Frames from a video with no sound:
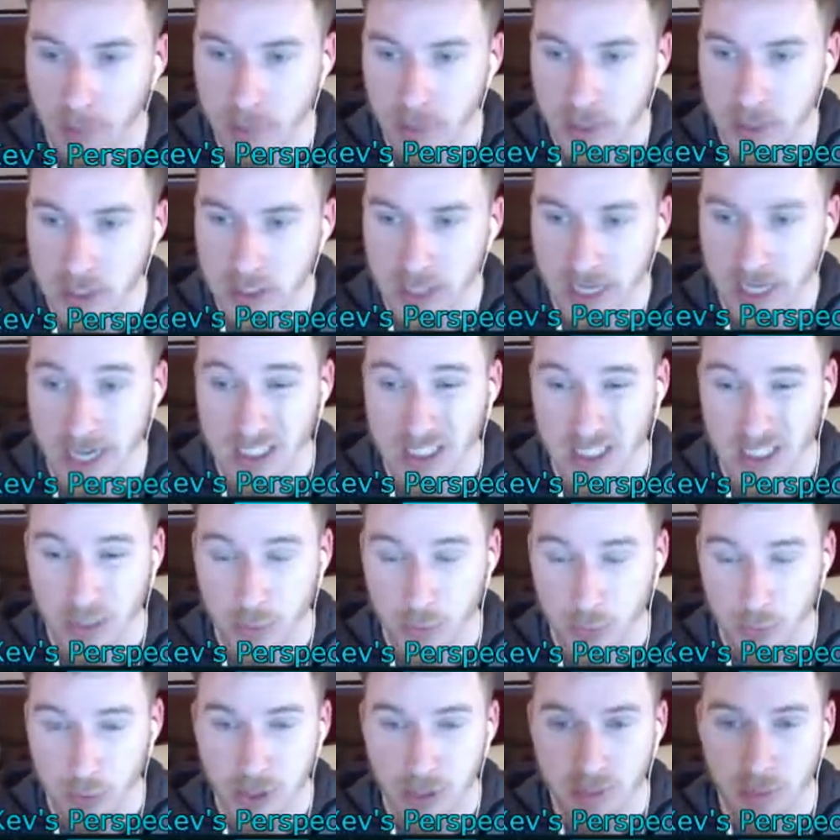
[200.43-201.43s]
weapon is
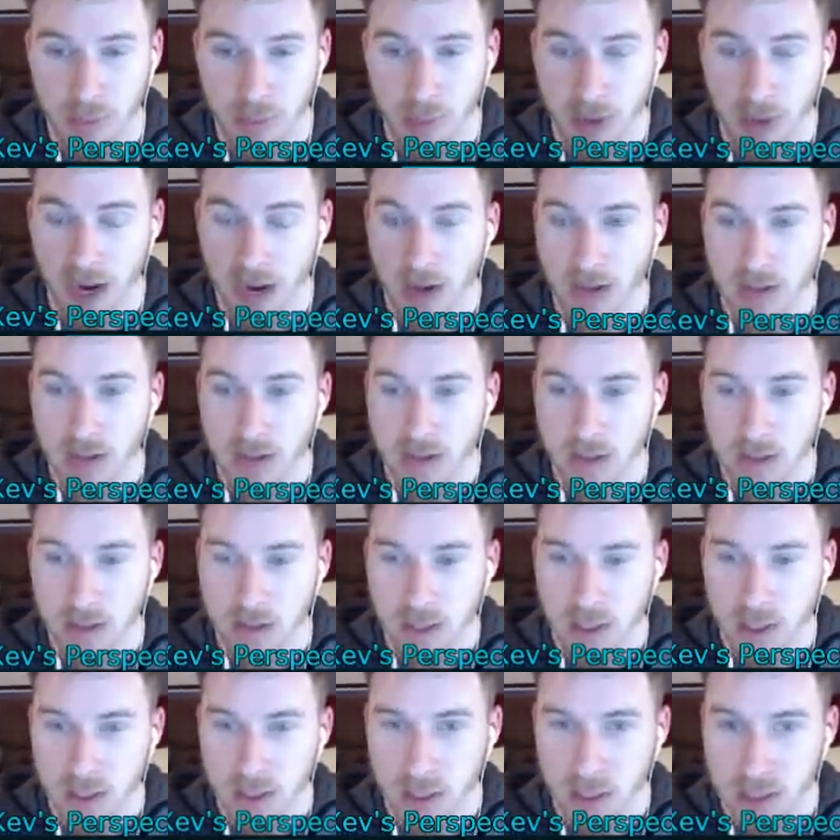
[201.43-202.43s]
actually pretty
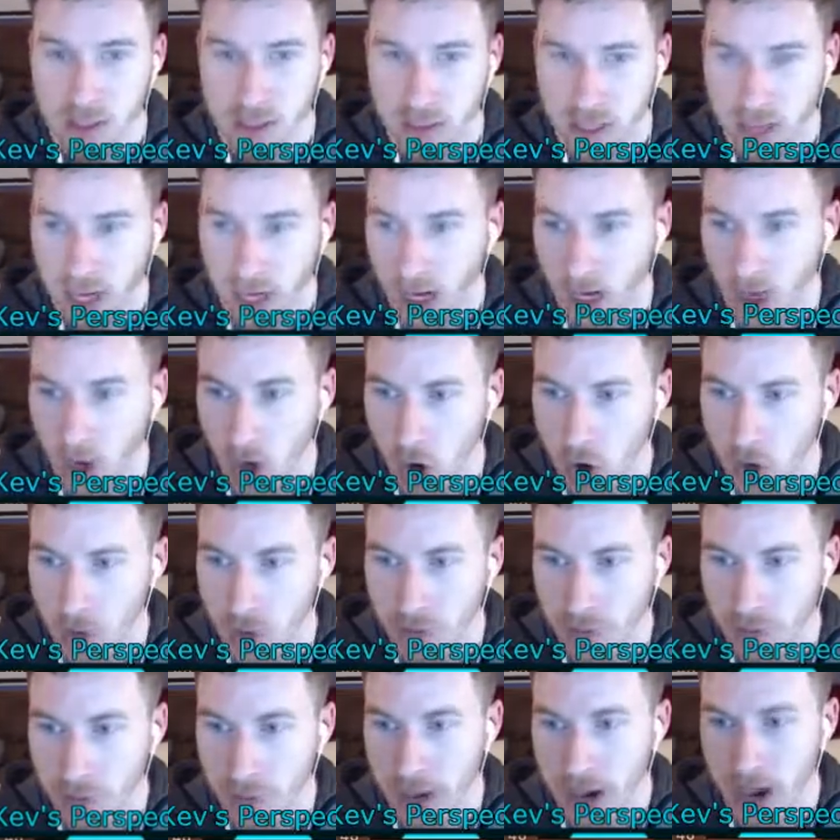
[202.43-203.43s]
balanced. It's not
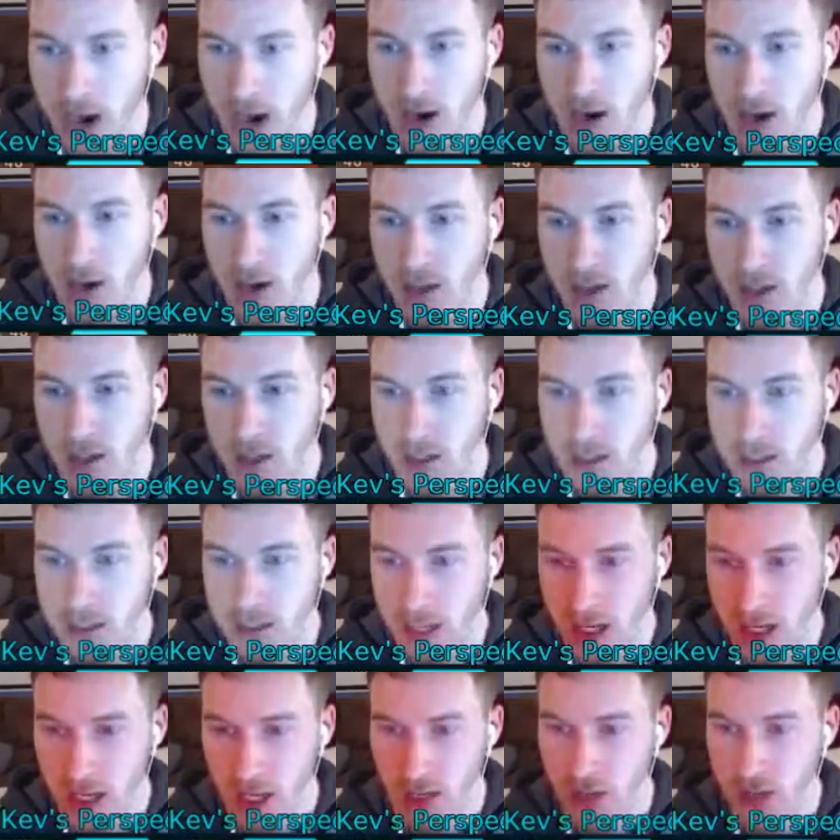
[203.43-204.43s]
overpowered and
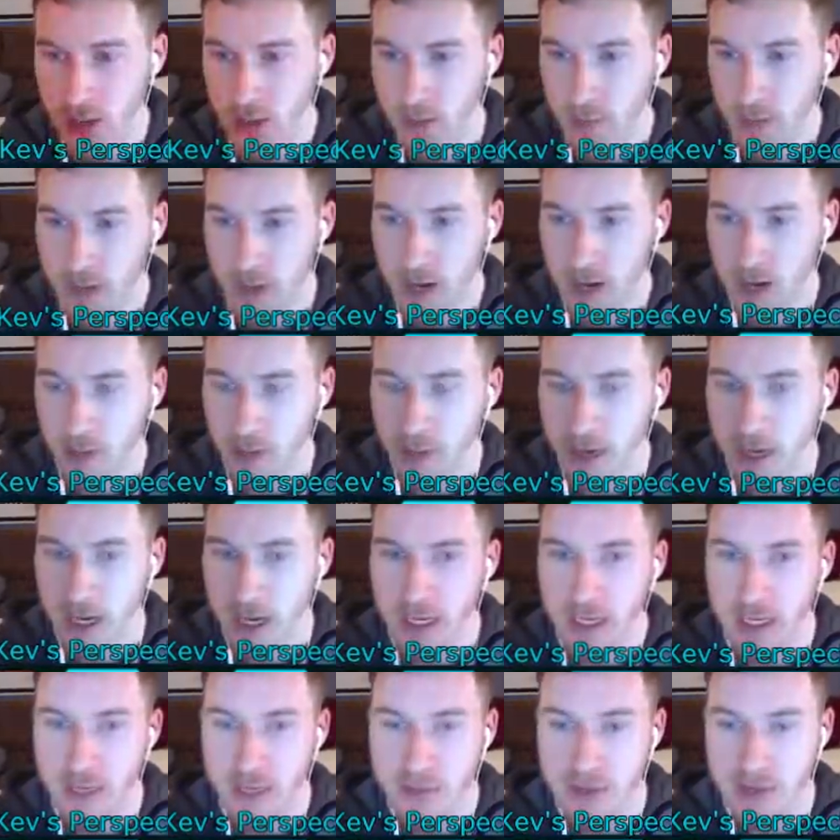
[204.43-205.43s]
it's not underpowered
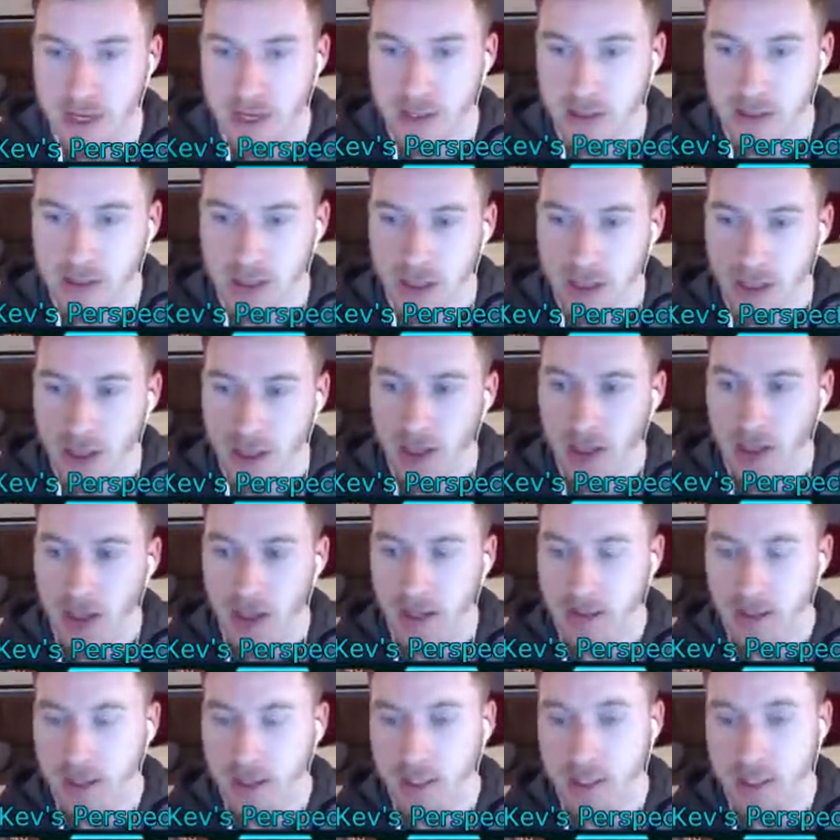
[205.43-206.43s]
by any means.
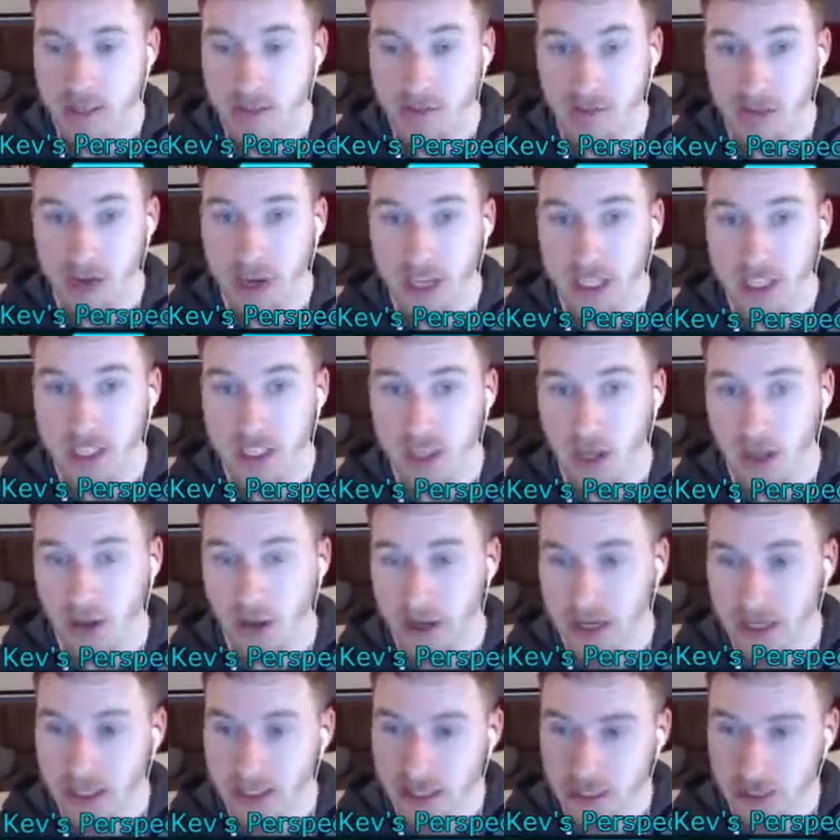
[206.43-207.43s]
I think it's a very
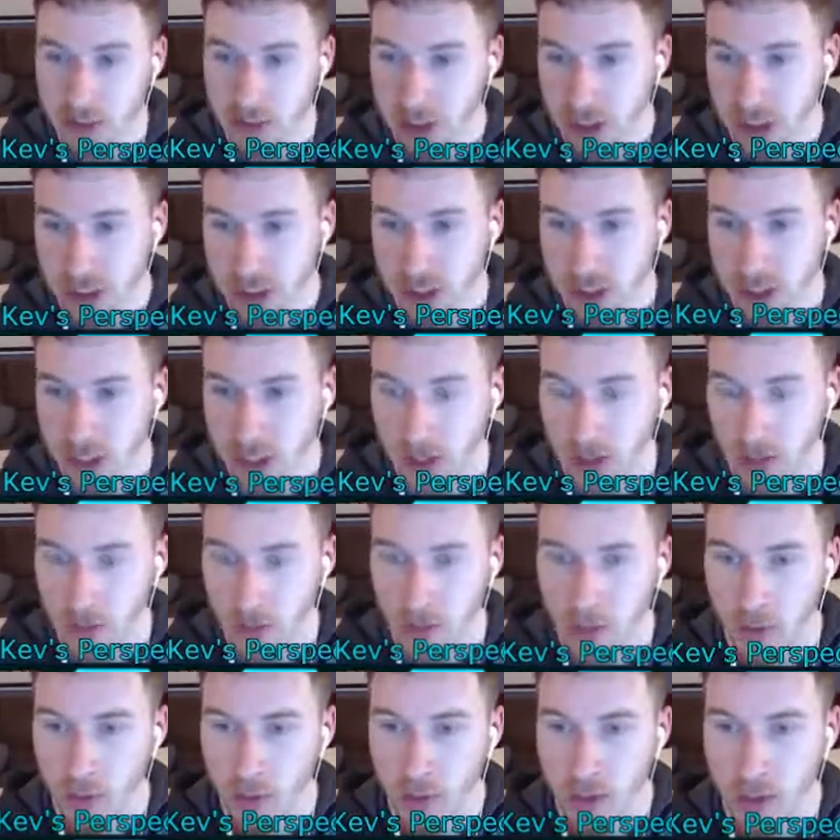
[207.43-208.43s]
solid SMG. I
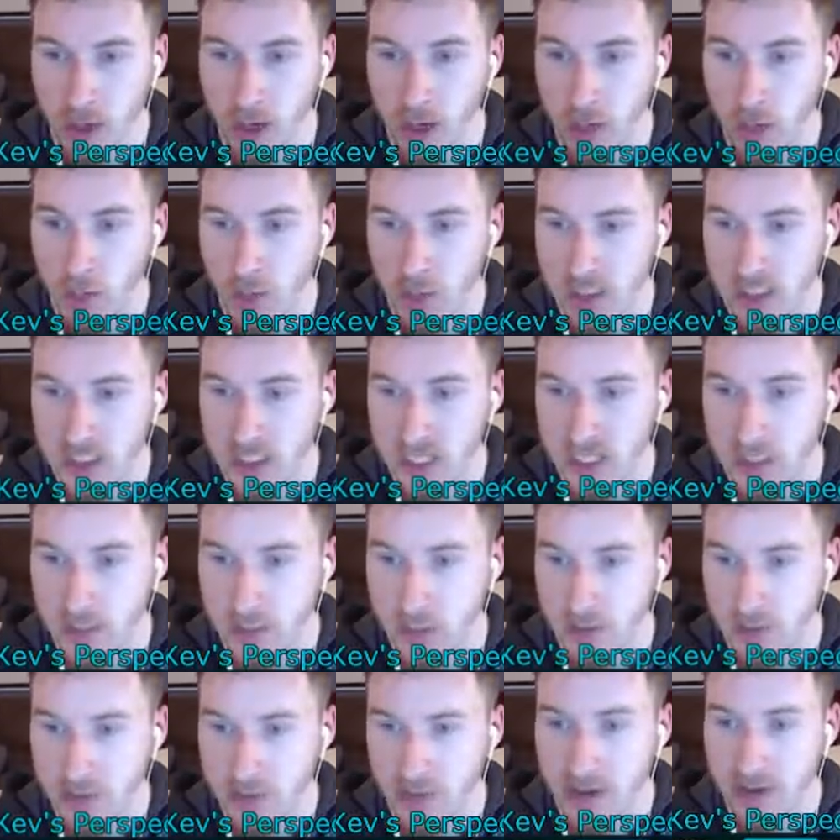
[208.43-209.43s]
don't know. I don't want to say
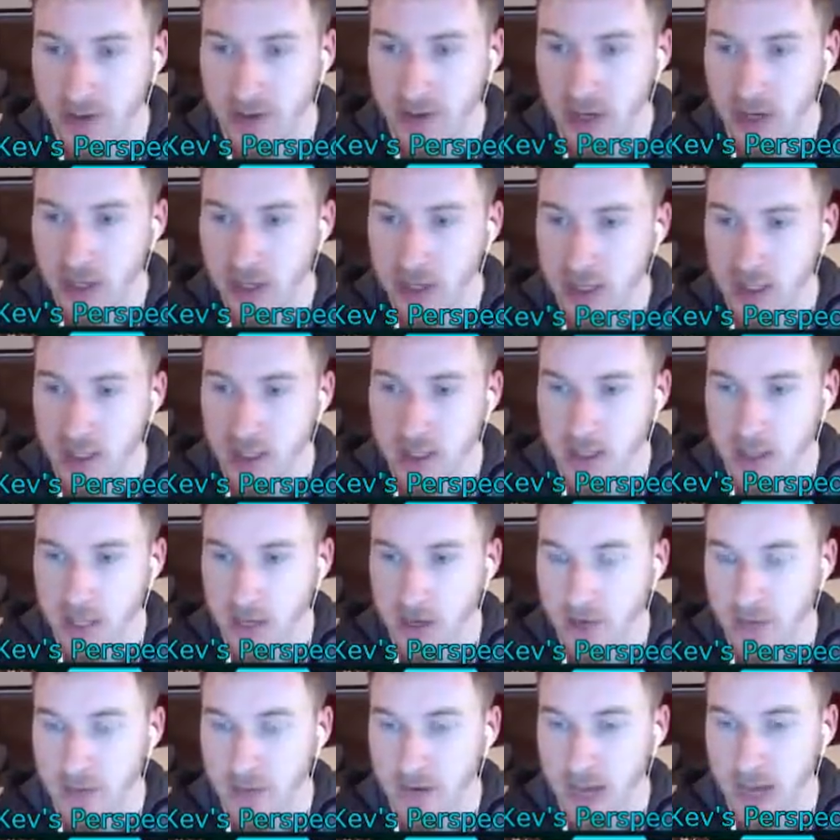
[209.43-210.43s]
it's my favorite because
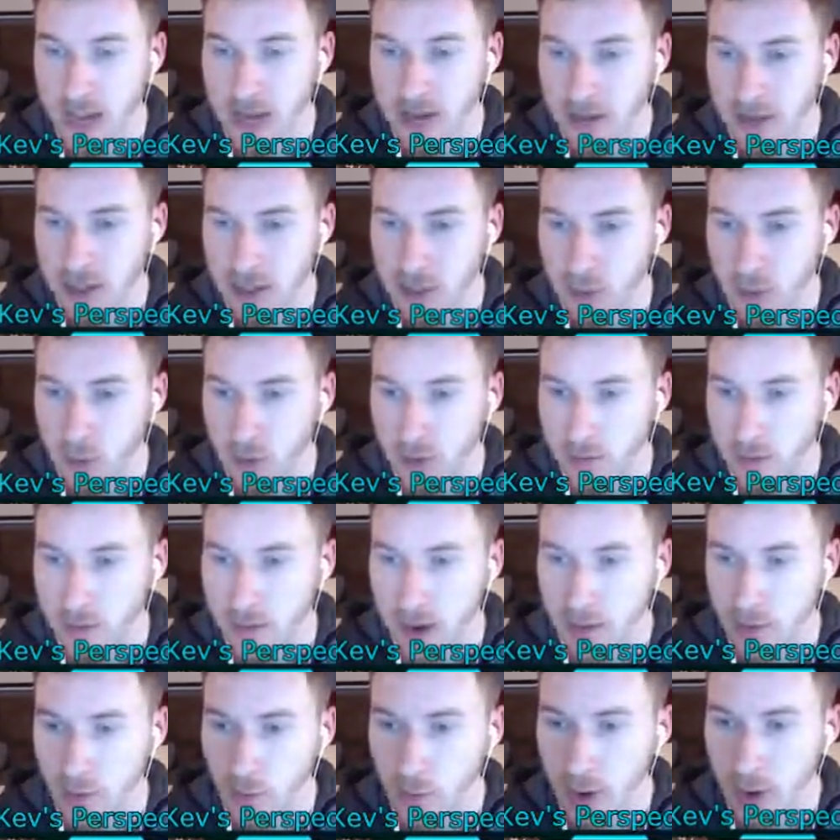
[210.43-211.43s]
I don't even have it as one of
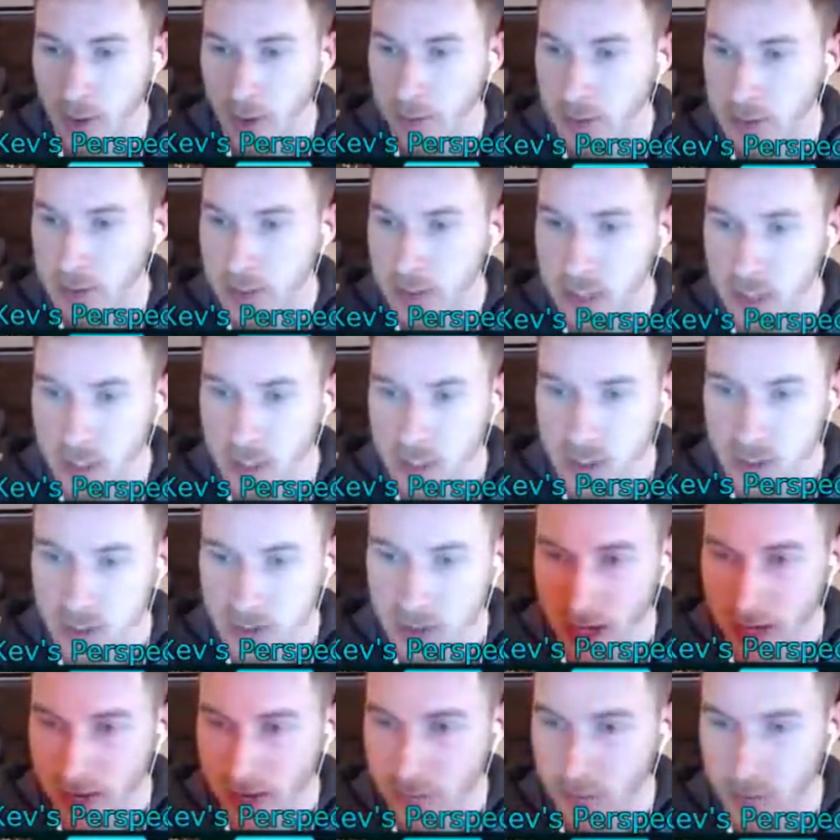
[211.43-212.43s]
my weapons,
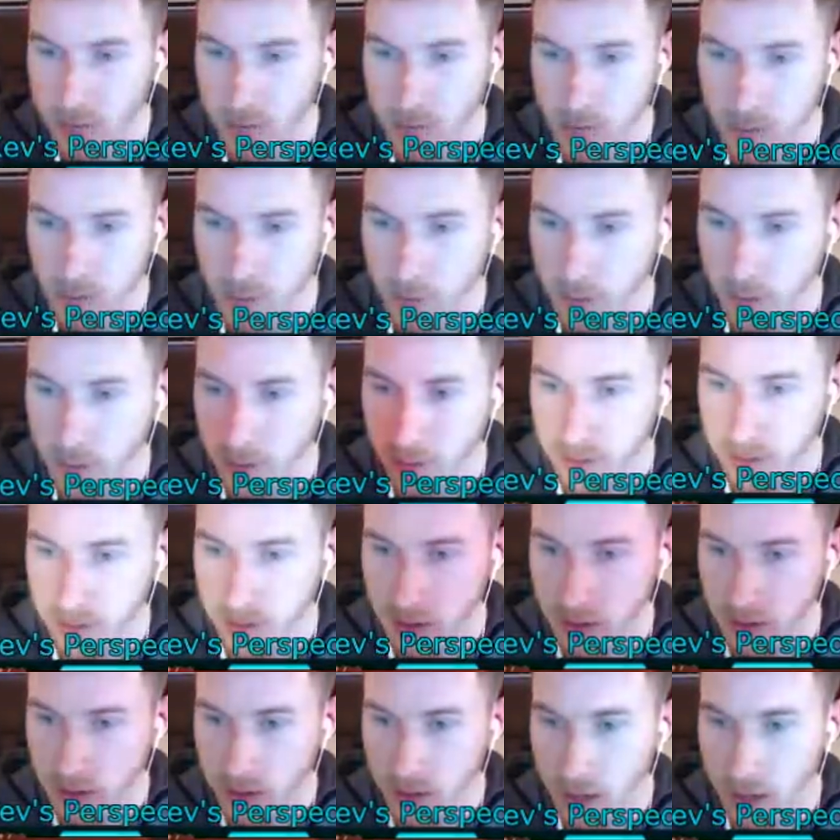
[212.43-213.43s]
so I haven't been able to play with it